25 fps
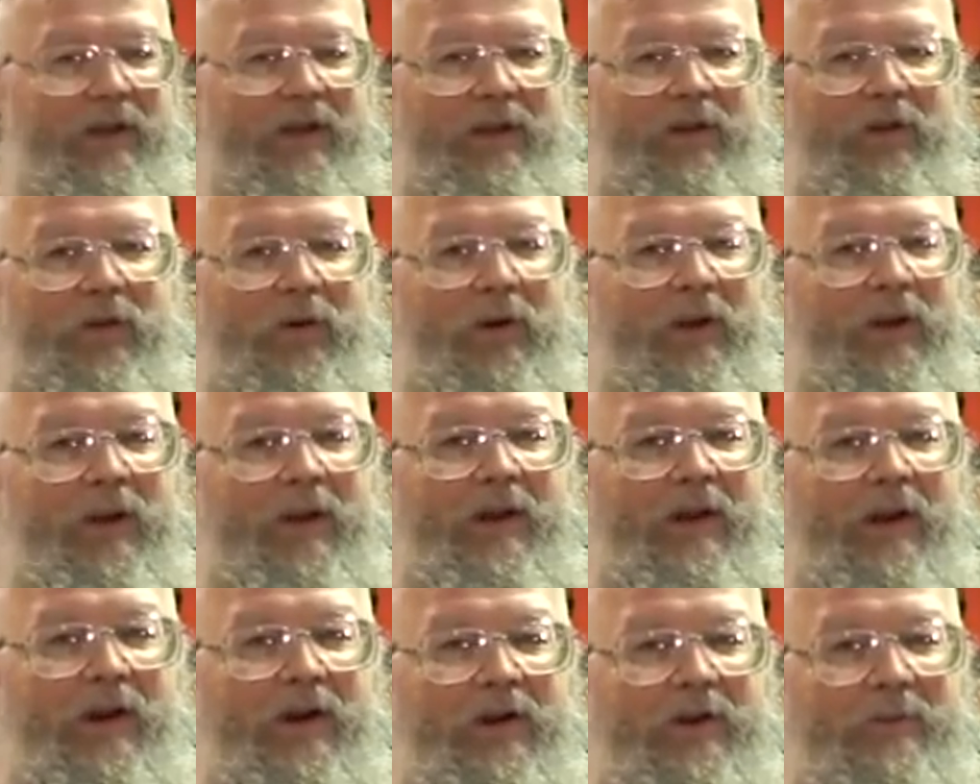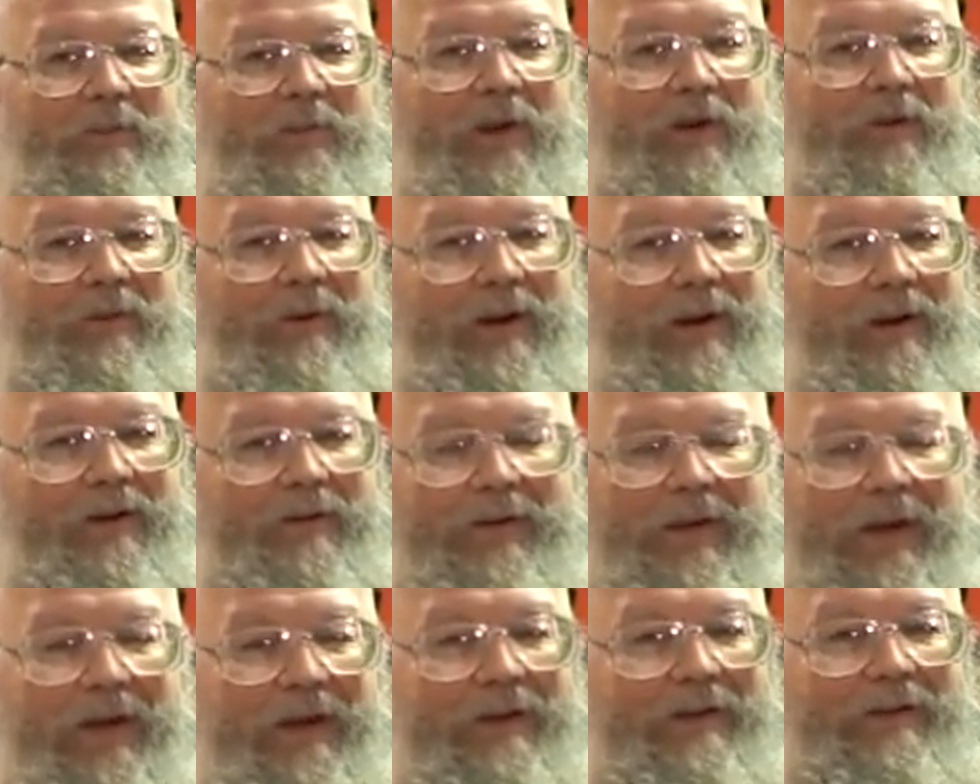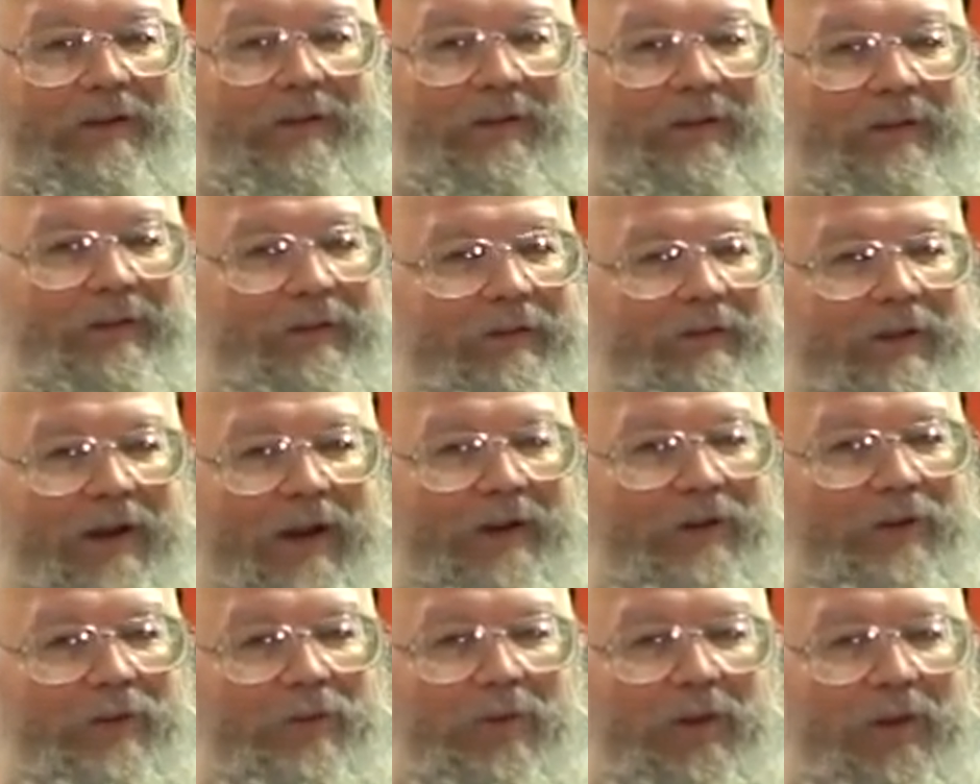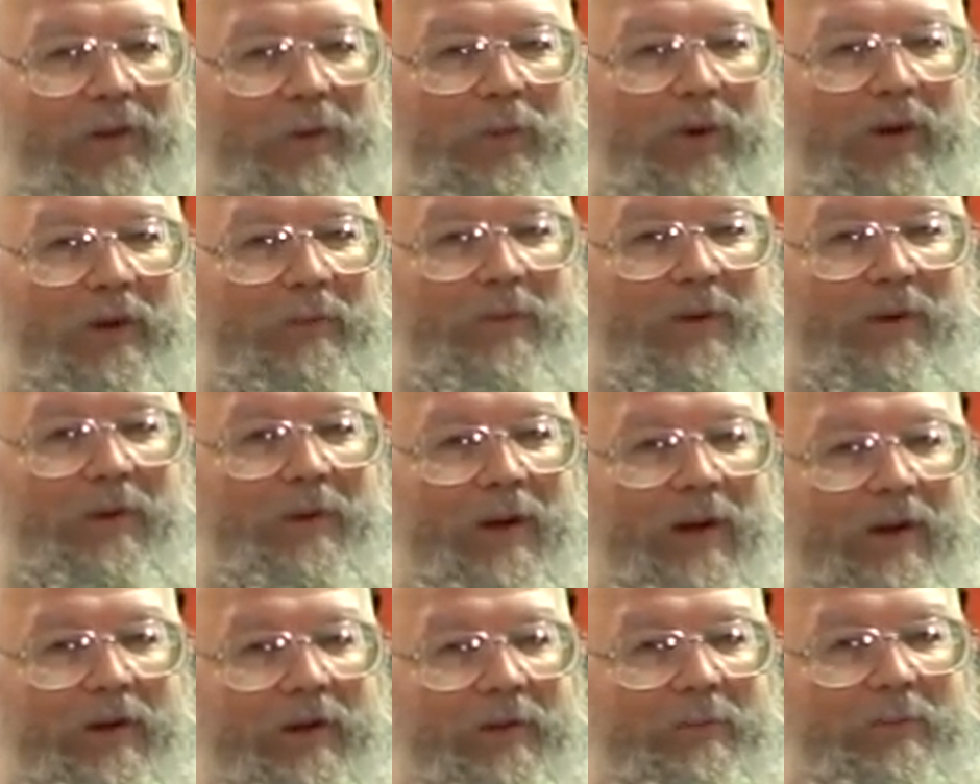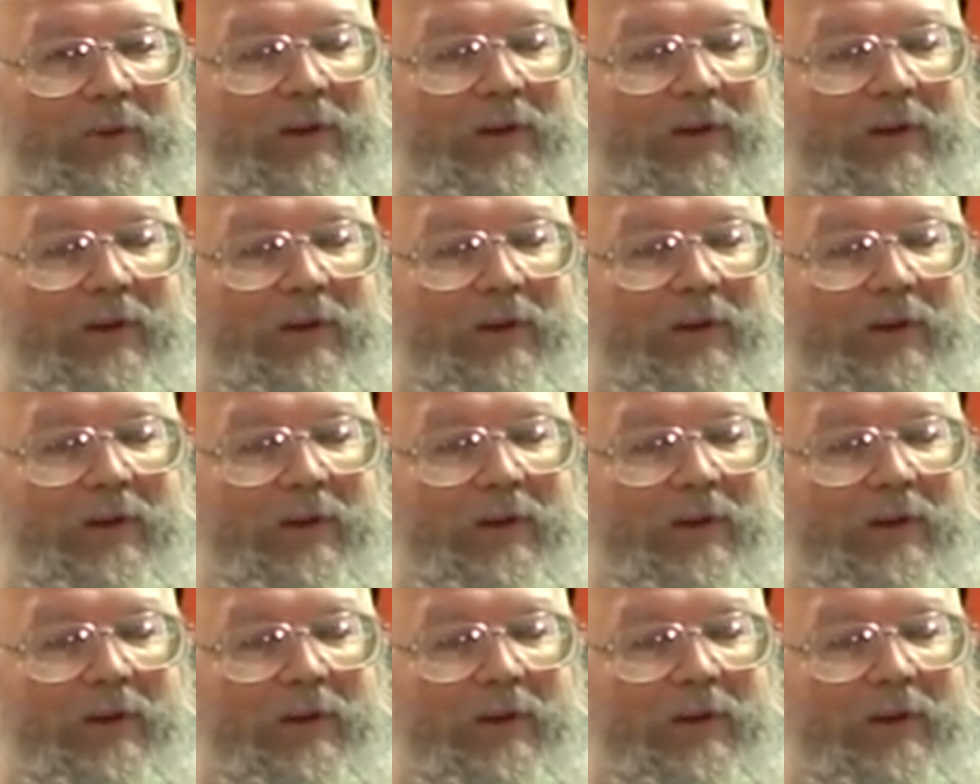annoying and hard to be around, I I don't really want to be around them.